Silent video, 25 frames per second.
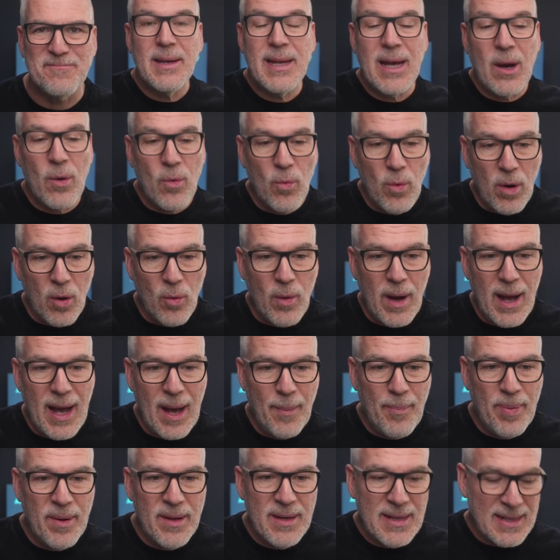Now, what will
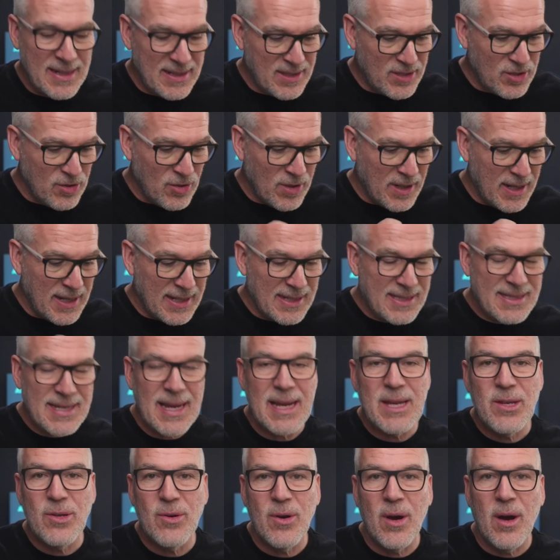happen is you're gonna
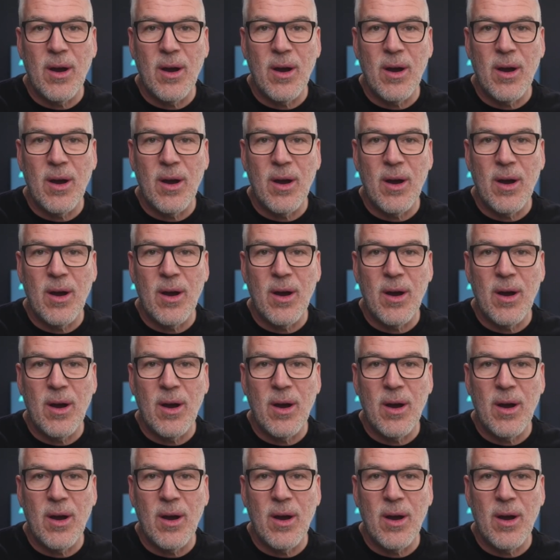take your